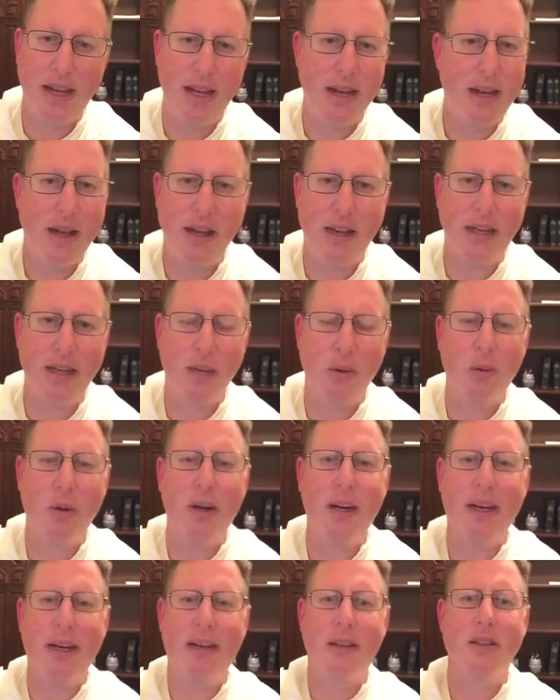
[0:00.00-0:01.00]
and not
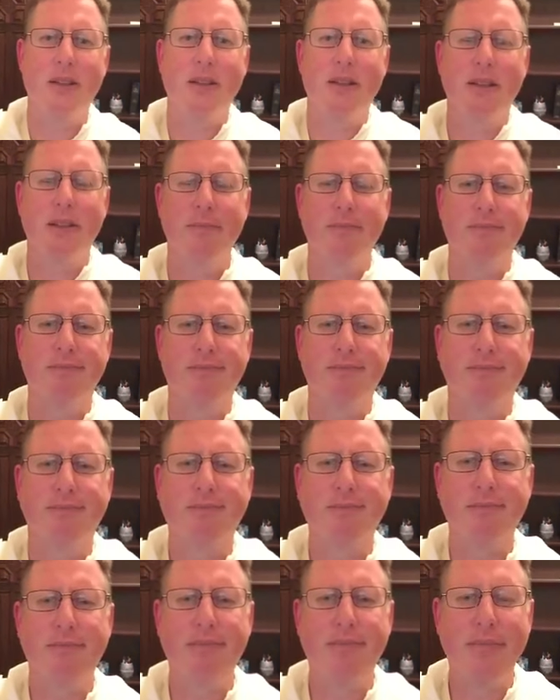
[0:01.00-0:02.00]
anywhere else.
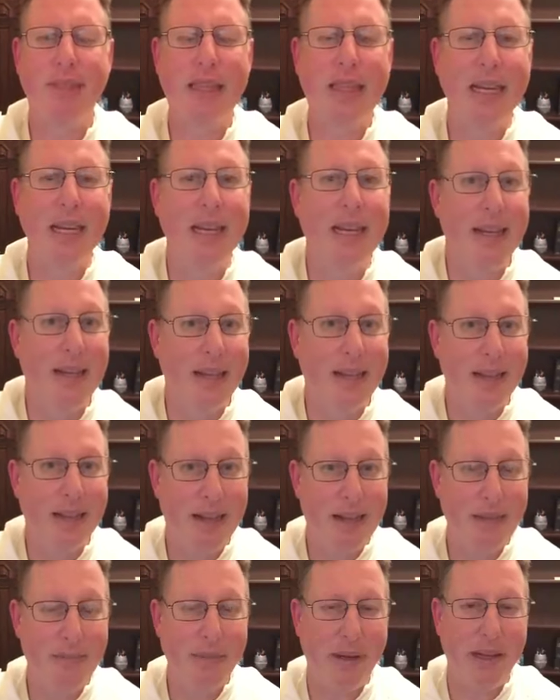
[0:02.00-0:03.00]

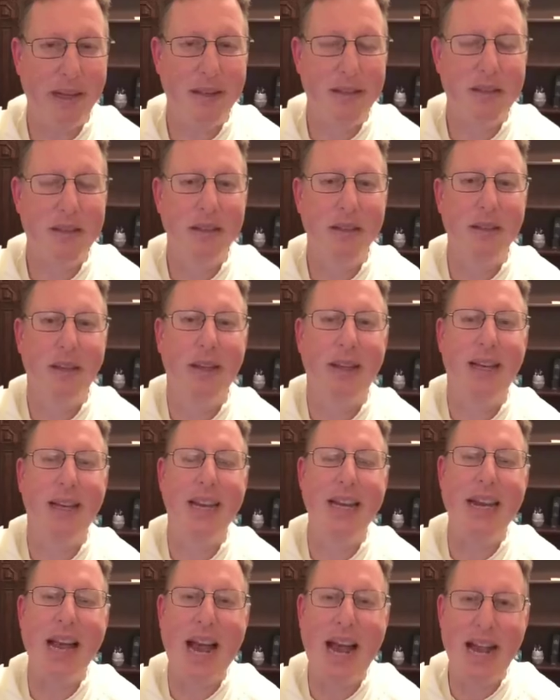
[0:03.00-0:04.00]
That means
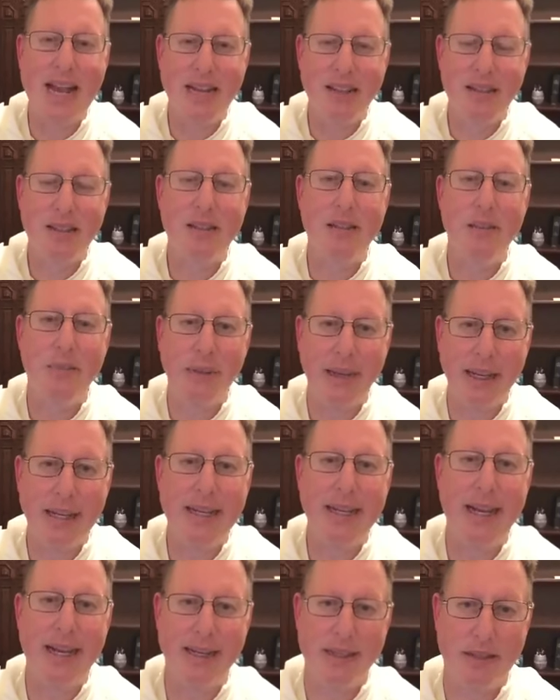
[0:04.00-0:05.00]
it has to be
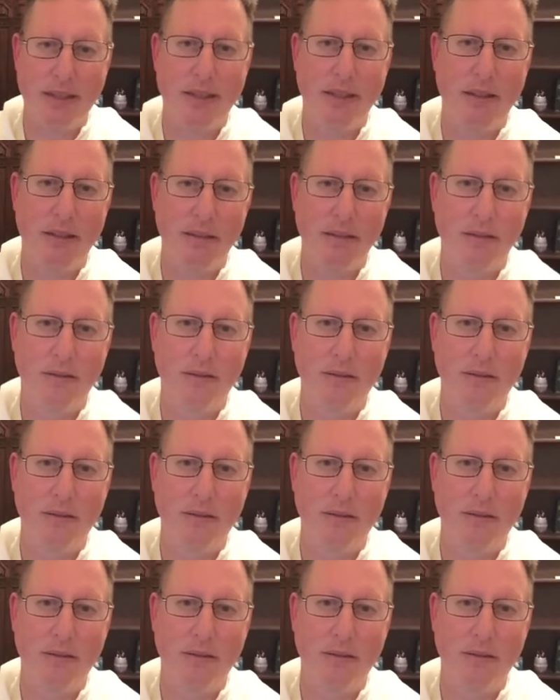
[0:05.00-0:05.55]
tested.